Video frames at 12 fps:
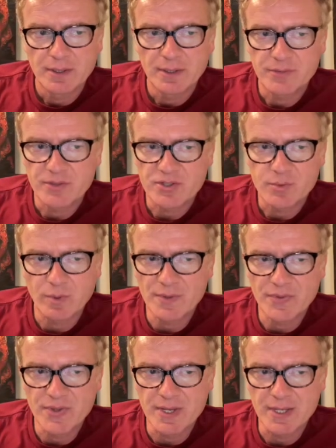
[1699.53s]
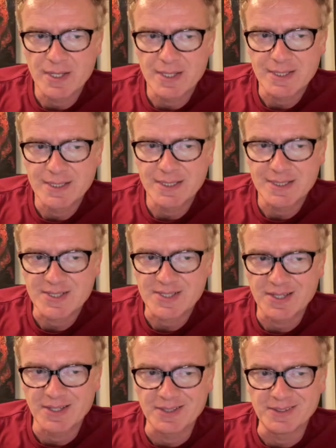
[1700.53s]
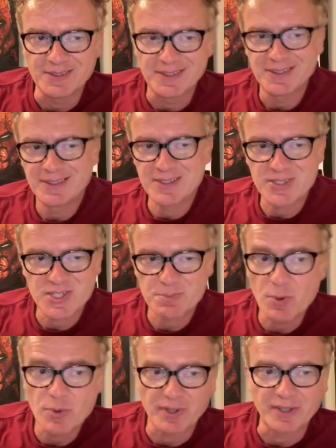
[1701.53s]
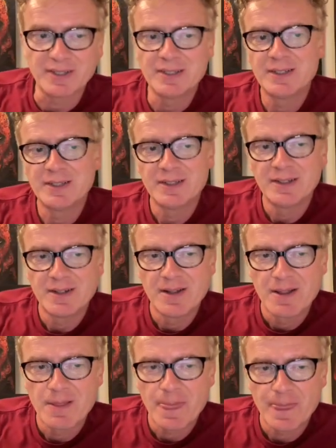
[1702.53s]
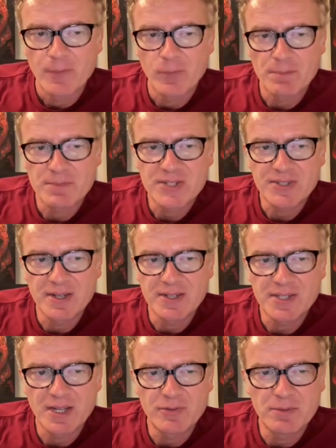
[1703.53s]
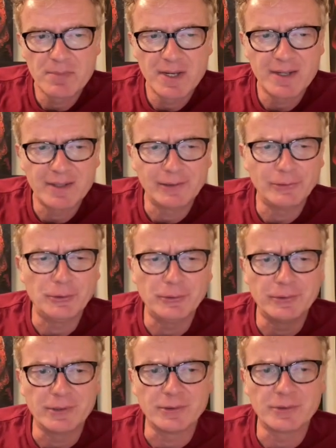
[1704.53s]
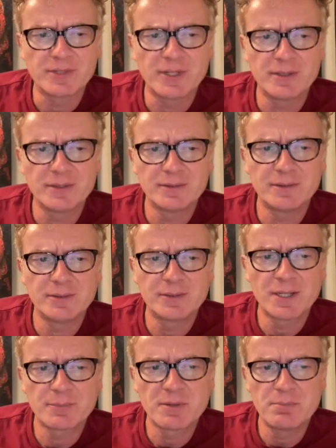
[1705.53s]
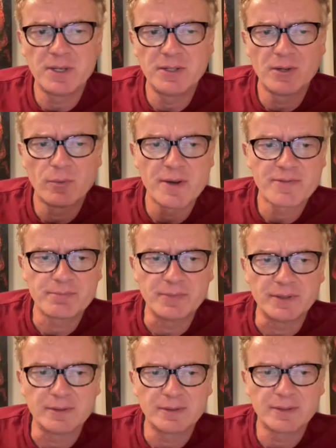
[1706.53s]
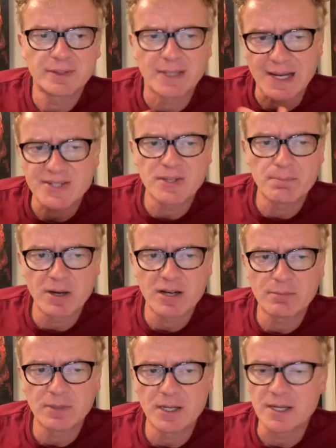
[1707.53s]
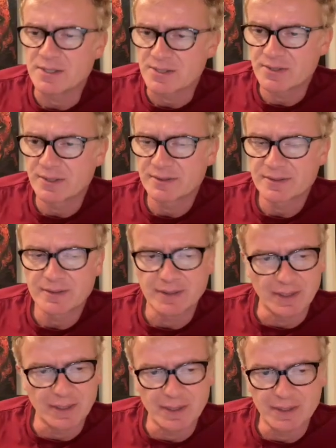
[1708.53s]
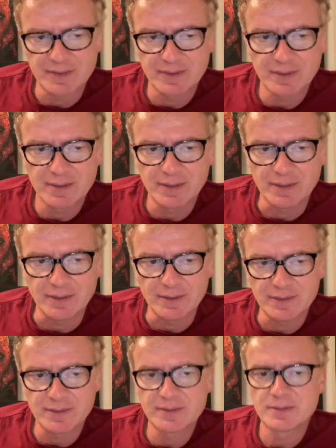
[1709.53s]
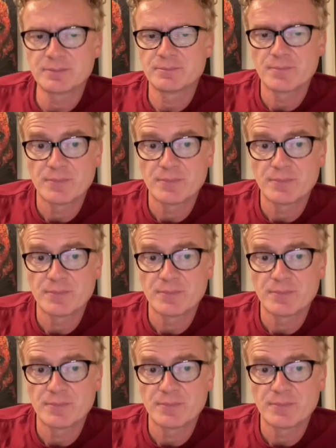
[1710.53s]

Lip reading: If there's one thing I can't stand, it's smoking. What mistakes have you made, Lieutenant? You kept the media away from it. That's the bottom line, isn't it? Yes, it is.